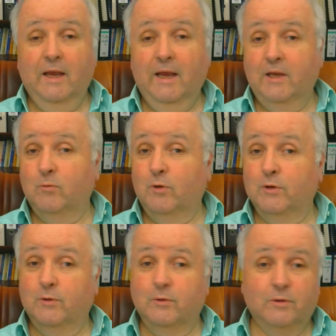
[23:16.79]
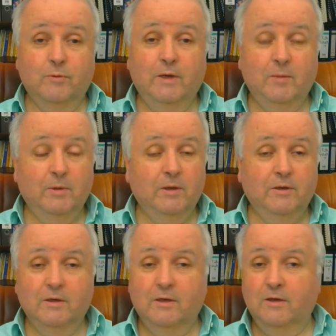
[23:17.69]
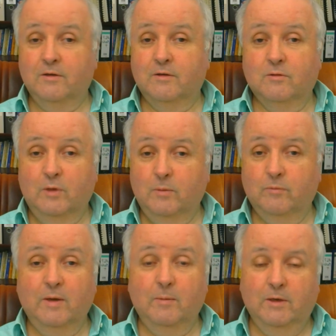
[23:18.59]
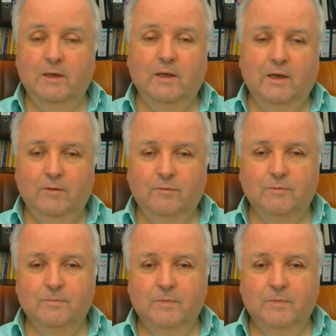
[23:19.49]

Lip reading: and he was on his way building his dream family life.